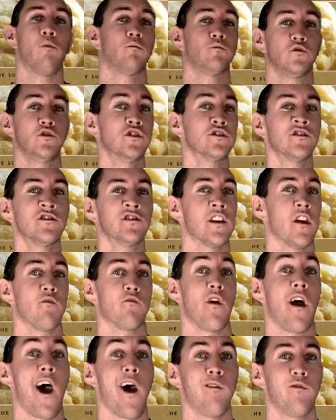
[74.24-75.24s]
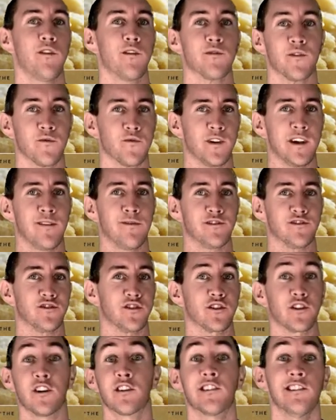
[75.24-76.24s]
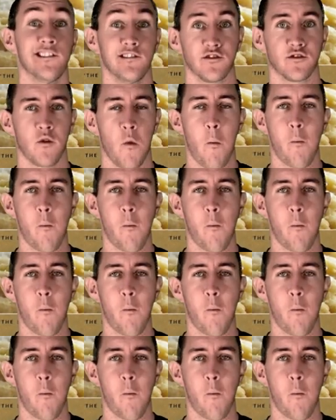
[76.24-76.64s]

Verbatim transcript: You can get five different flavors of cookies.